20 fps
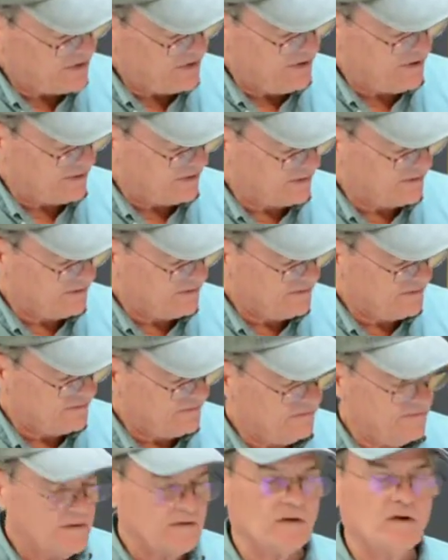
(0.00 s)
here.
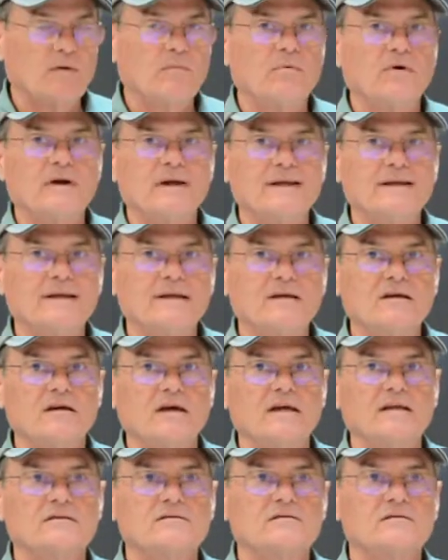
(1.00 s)
The number
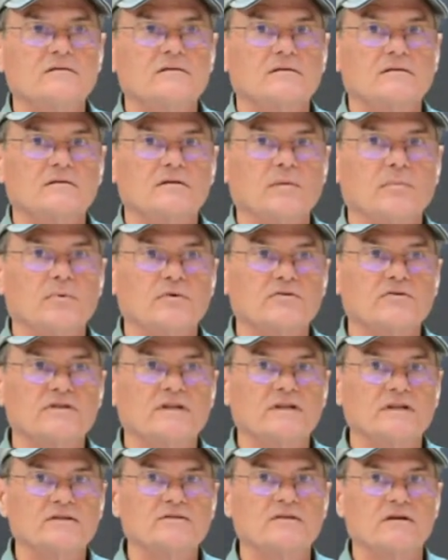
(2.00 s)
indicates the
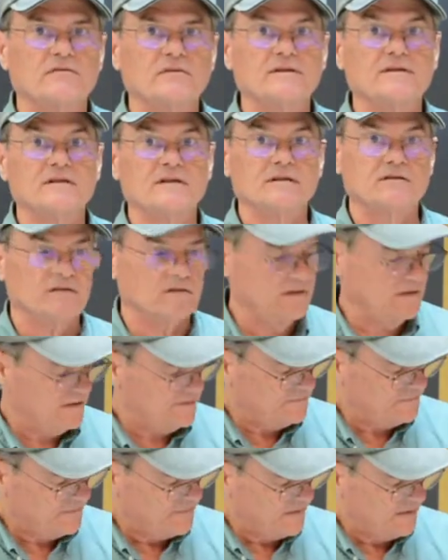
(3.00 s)
percentage of
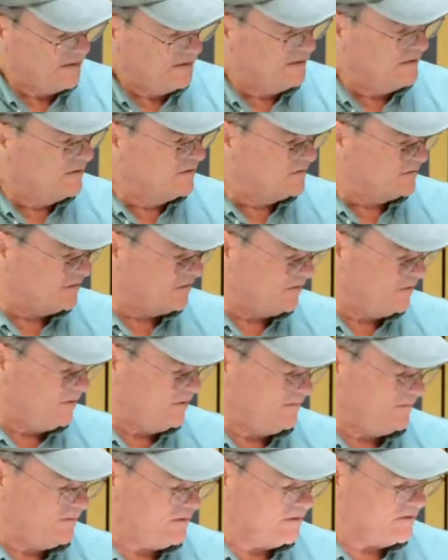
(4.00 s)
intensity. So
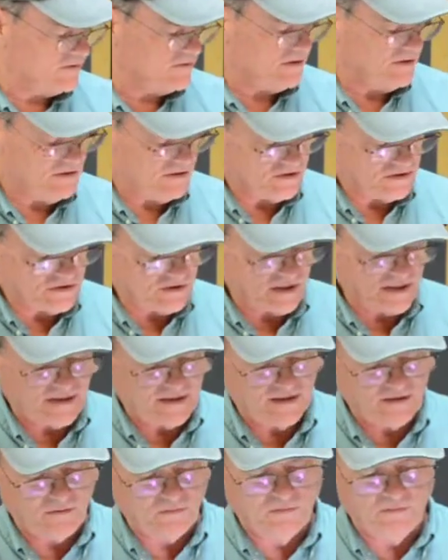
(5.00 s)
if you can see this
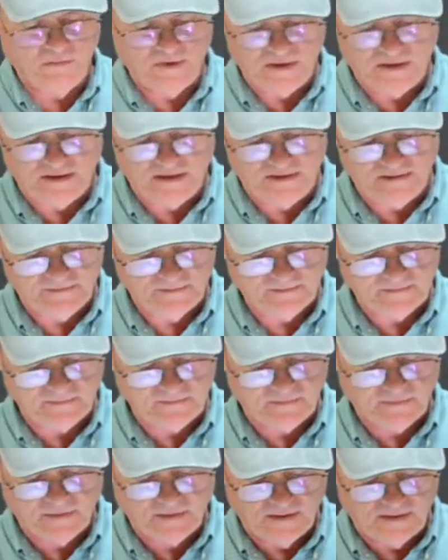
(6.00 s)
shining on me,
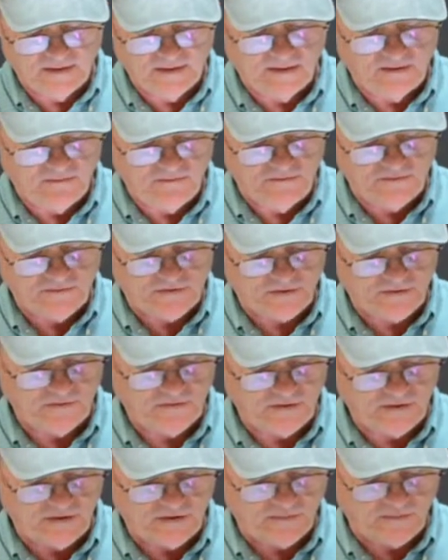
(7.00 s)
if you turn
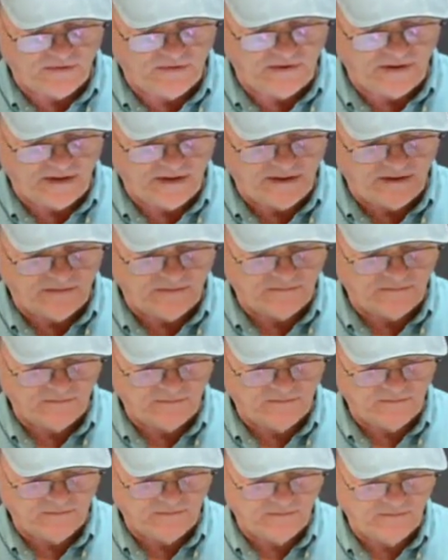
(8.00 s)
the number down,
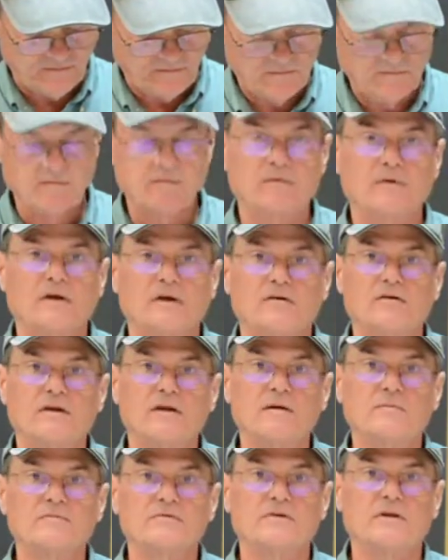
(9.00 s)
it
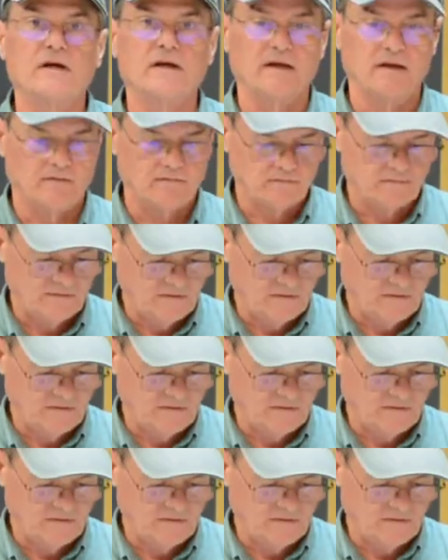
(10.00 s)
dims down.